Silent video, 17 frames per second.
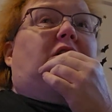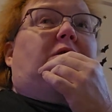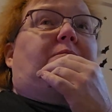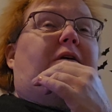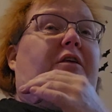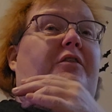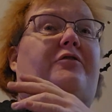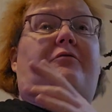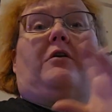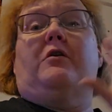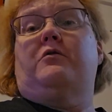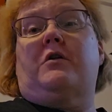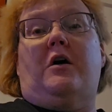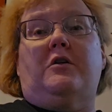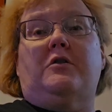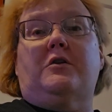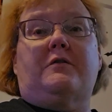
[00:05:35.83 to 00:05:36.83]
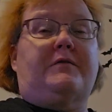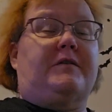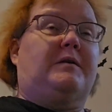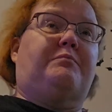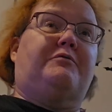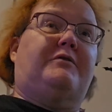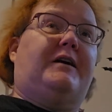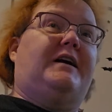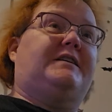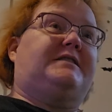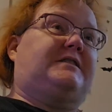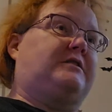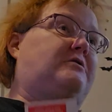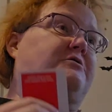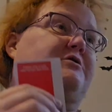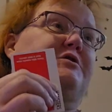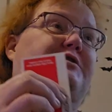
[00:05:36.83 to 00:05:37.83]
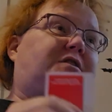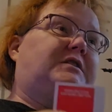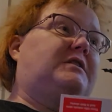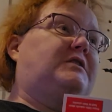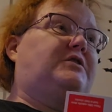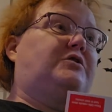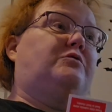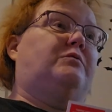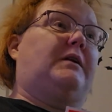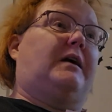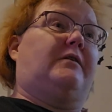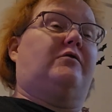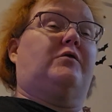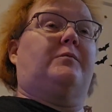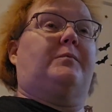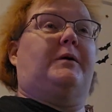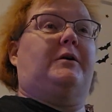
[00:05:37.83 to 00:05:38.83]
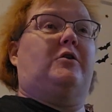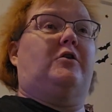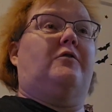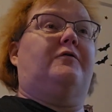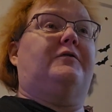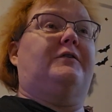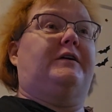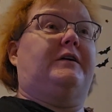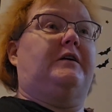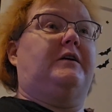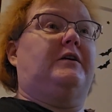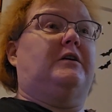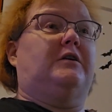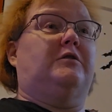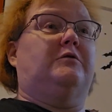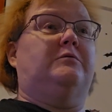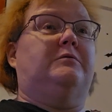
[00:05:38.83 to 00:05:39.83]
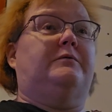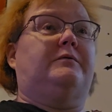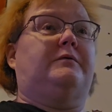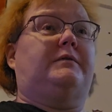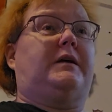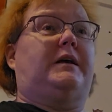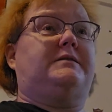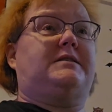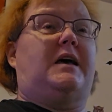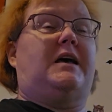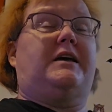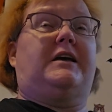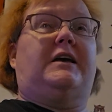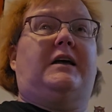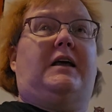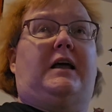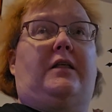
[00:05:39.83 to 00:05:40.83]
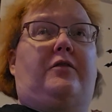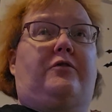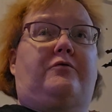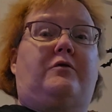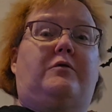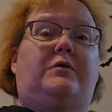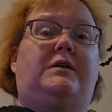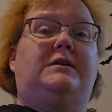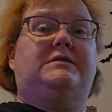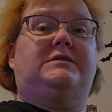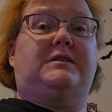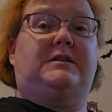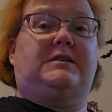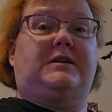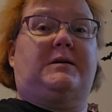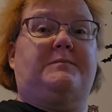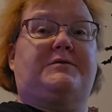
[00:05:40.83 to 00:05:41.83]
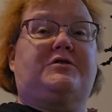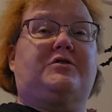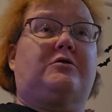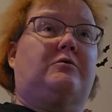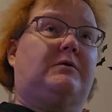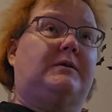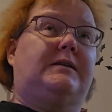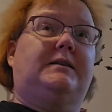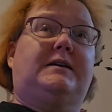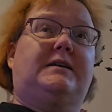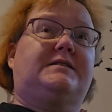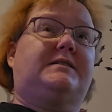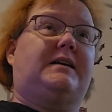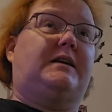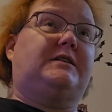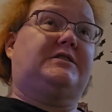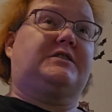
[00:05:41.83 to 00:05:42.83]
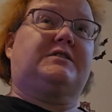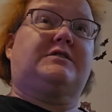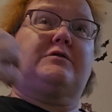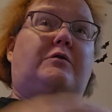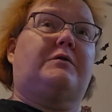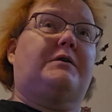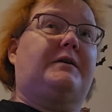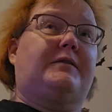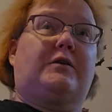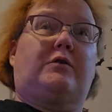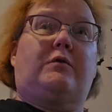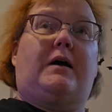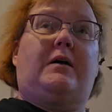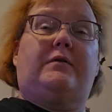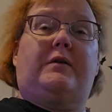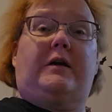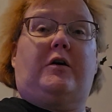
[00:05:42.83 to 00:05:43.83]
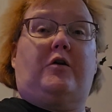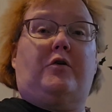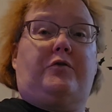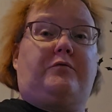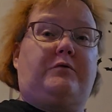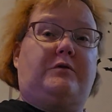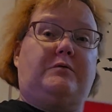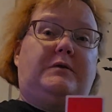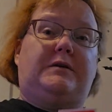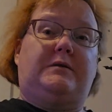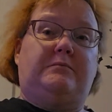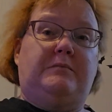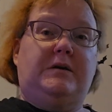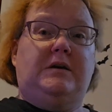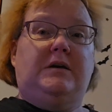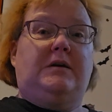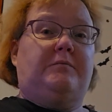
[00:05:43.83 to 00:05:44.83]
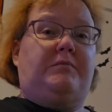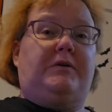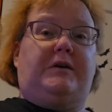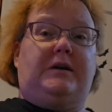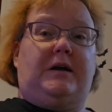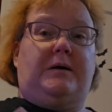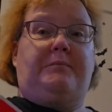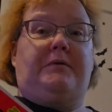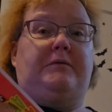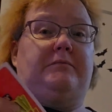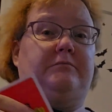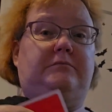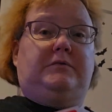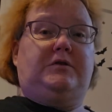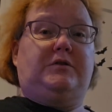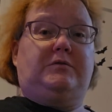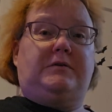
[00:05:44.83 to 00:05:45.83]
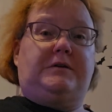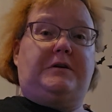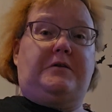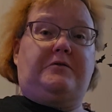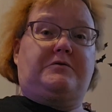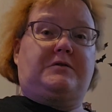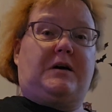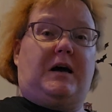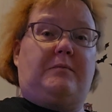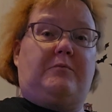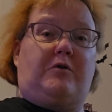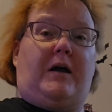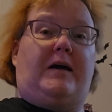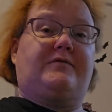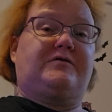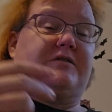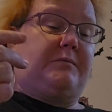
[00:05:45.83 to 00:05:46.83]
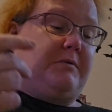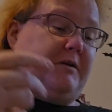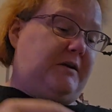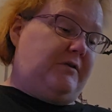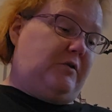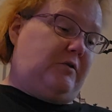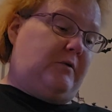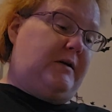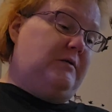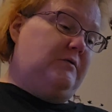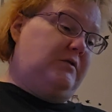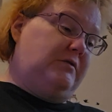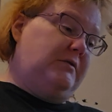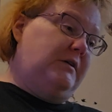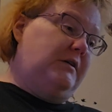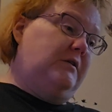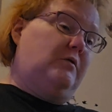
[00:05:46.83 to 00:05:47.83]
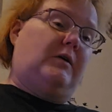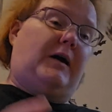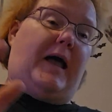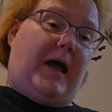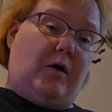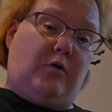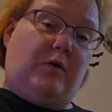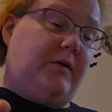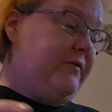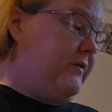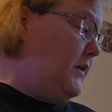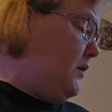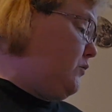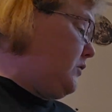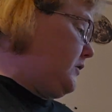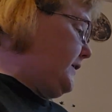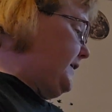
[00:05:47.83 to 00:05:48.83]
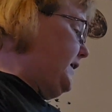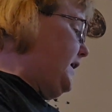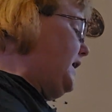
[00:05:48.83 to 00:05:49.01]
be thrown all over the place, and they're just going to do whatever. But hopefully, you know, they take it and throw it into the dumpster, or unless they just throw it on the ground and go through and pick it up and do it another time, or have somebody on the ground doing it. However they work it,